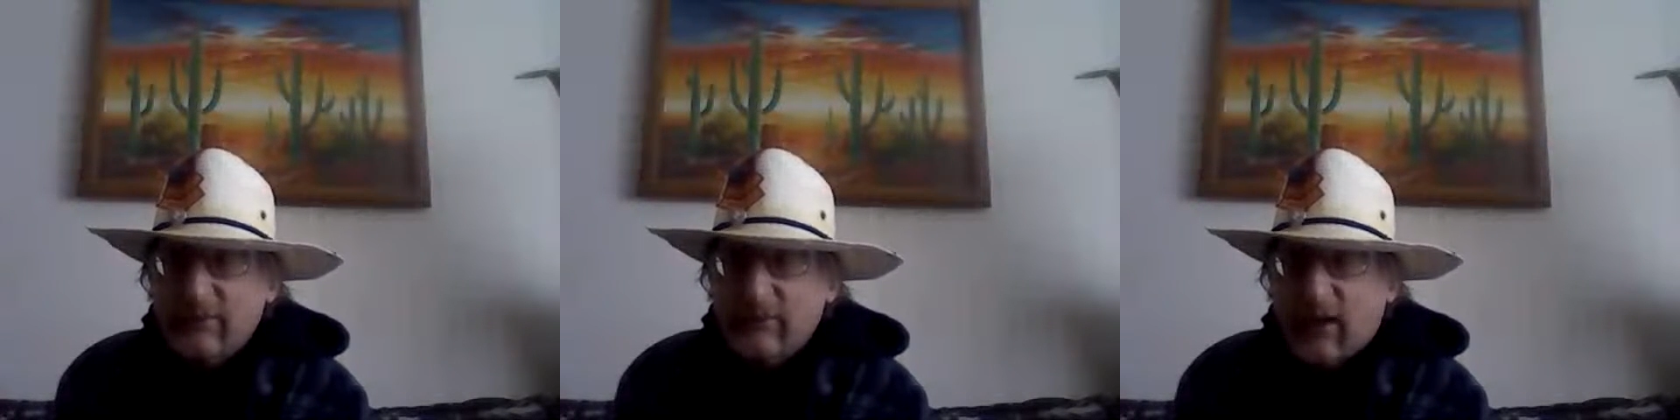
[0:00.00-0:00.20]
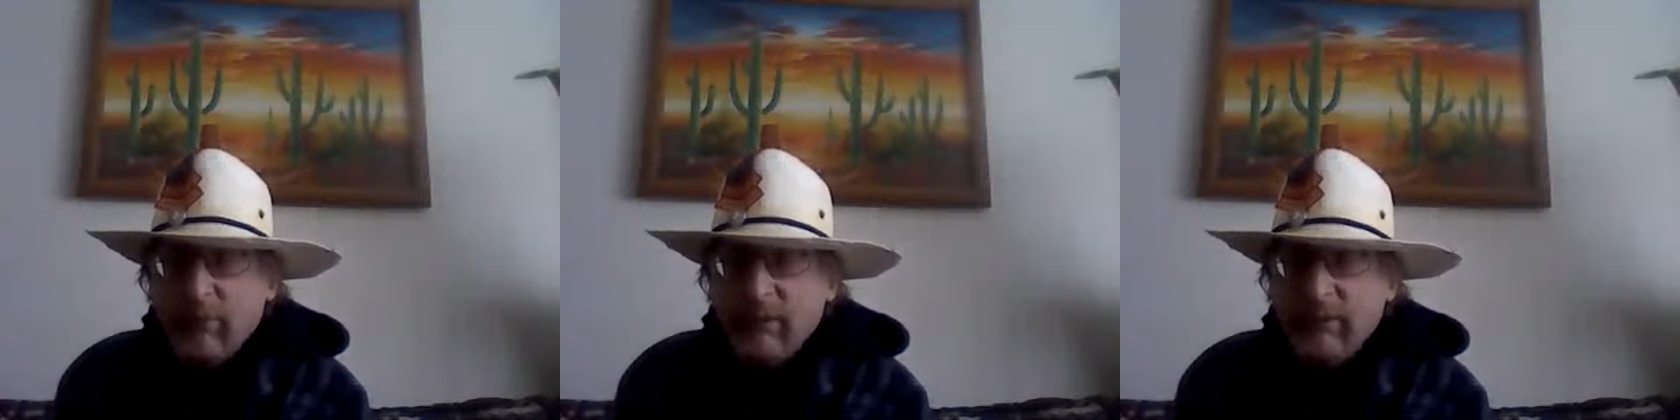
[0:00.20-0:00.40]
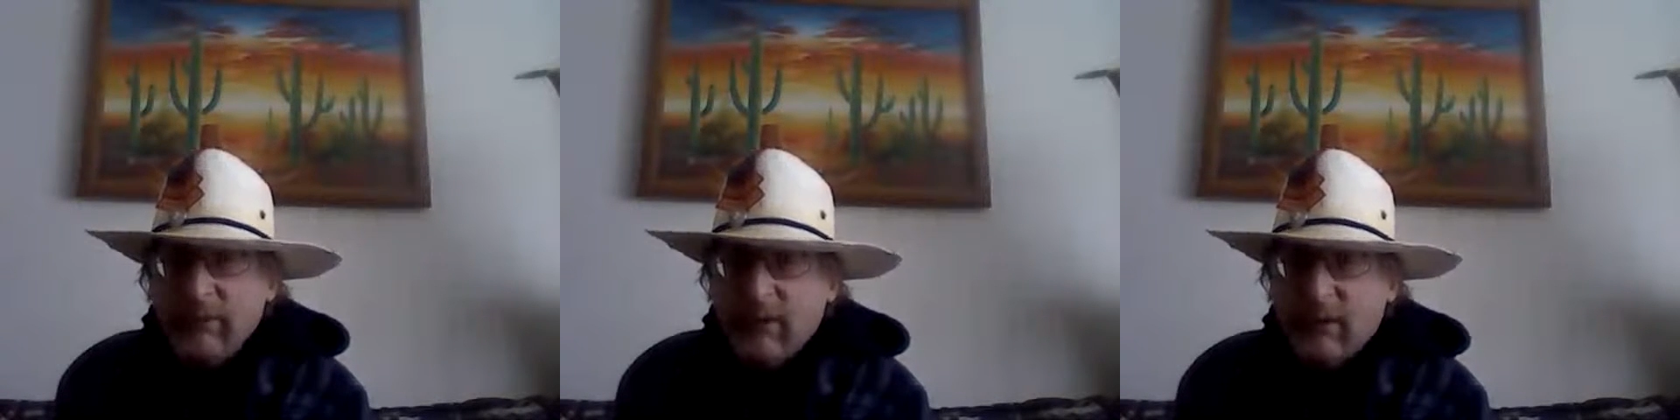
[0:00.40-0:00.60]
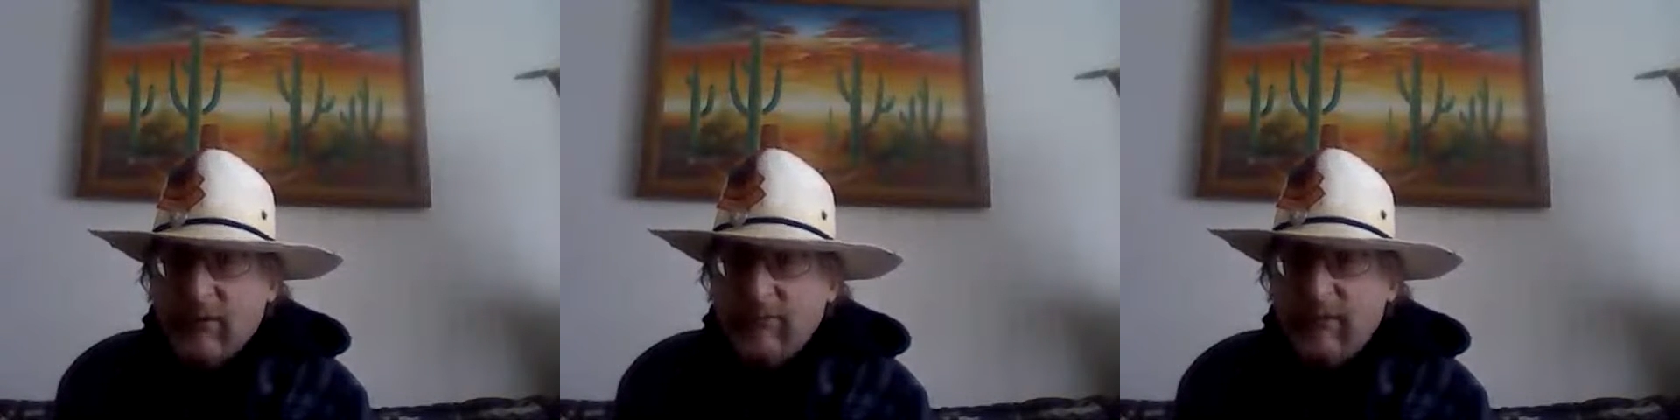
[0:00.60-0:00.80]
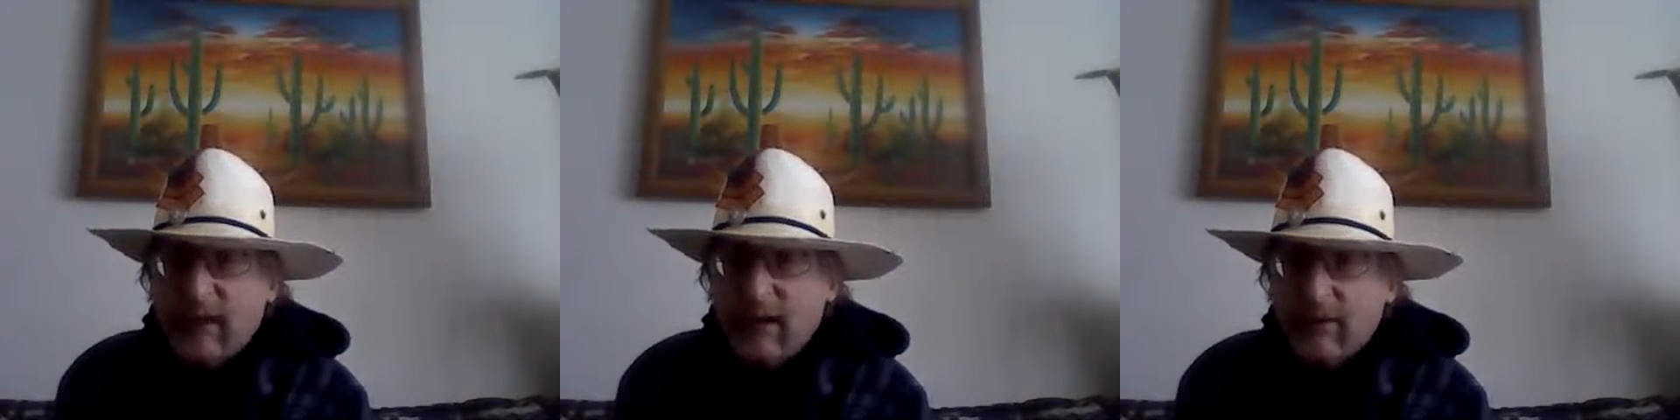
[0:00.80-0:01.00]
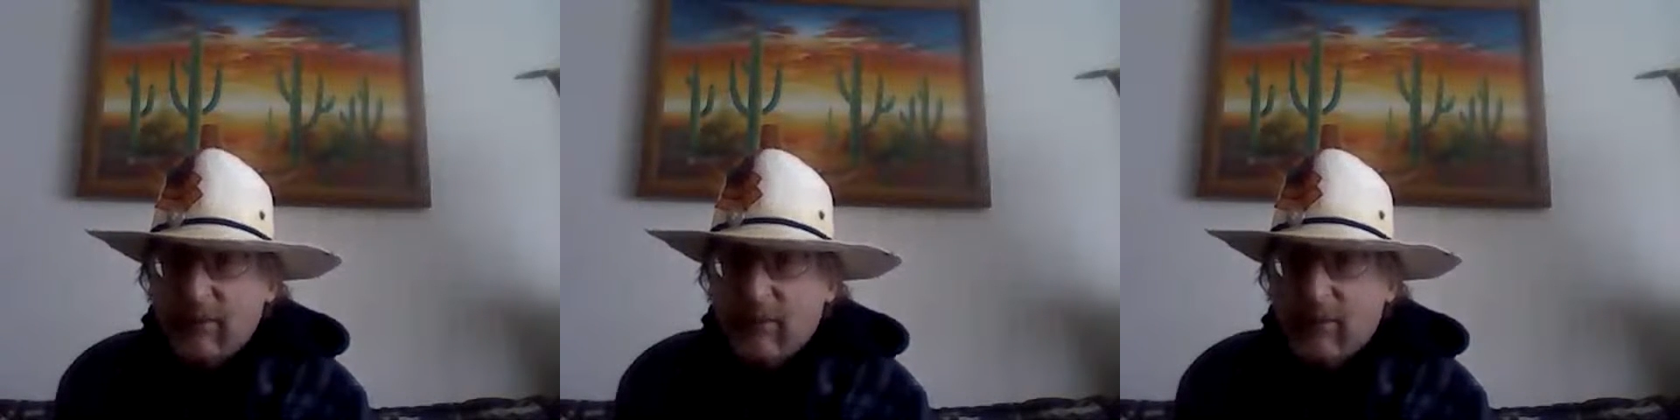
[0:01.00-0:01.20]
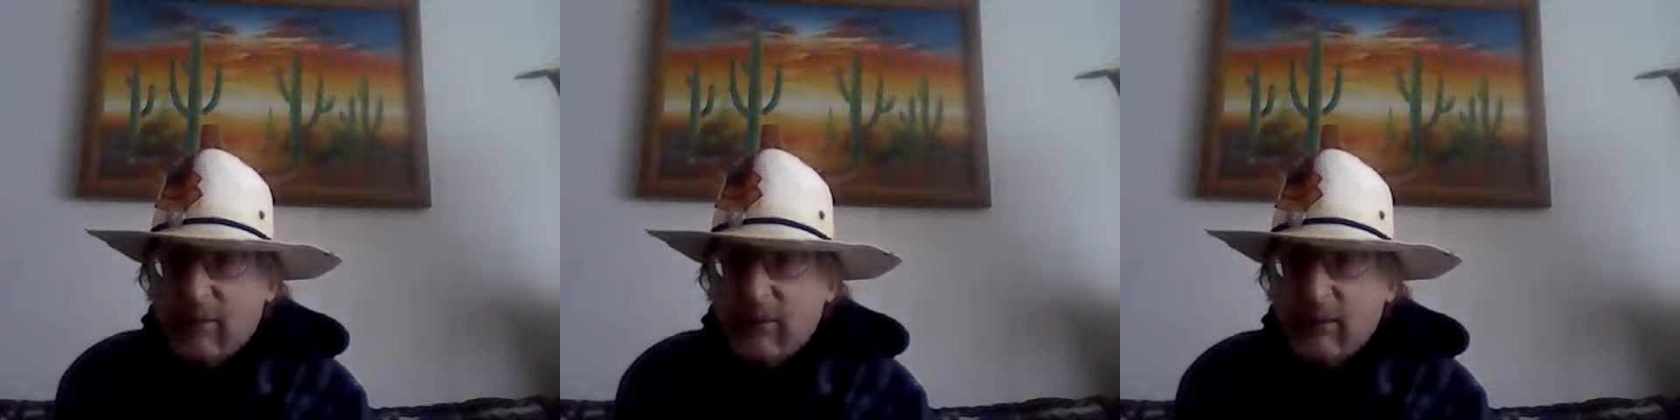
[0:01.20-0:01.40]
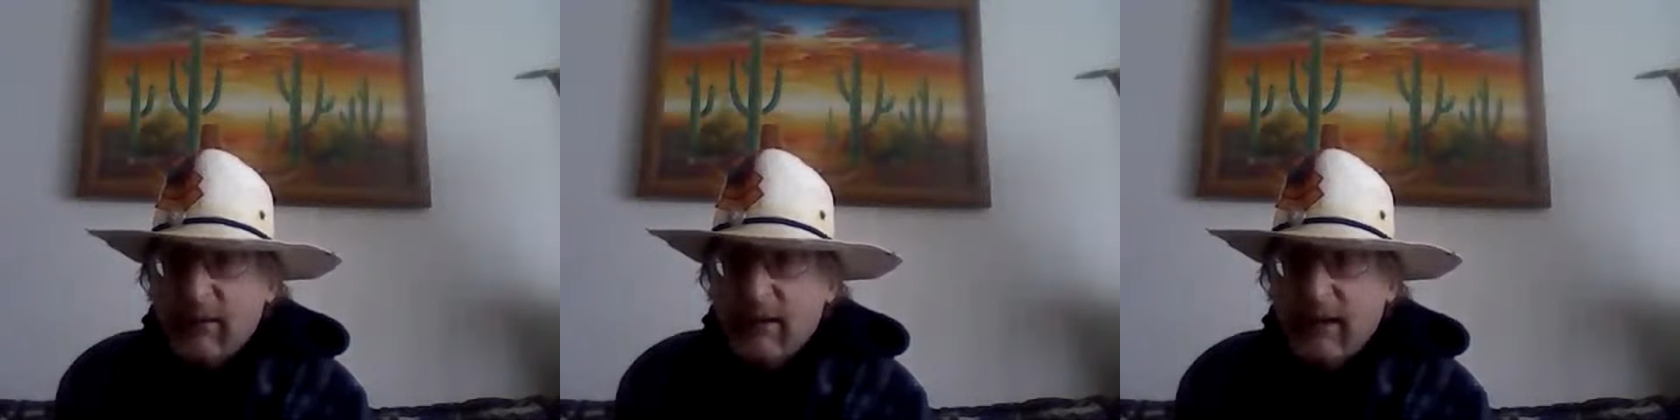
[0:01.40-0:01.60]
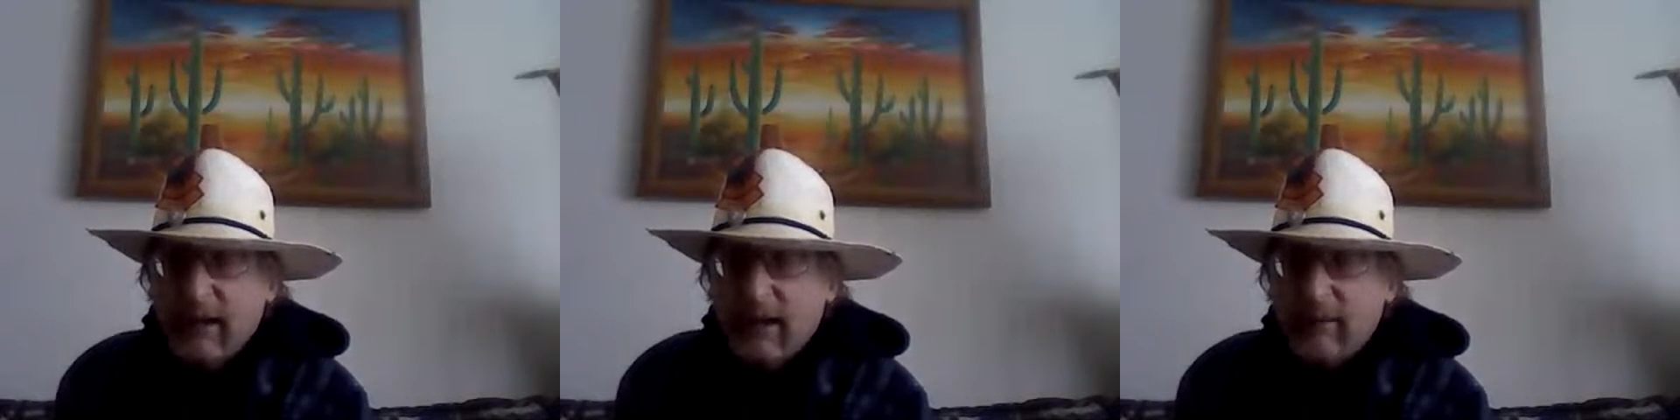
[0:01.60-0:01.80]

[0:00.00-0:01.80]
both of which are available,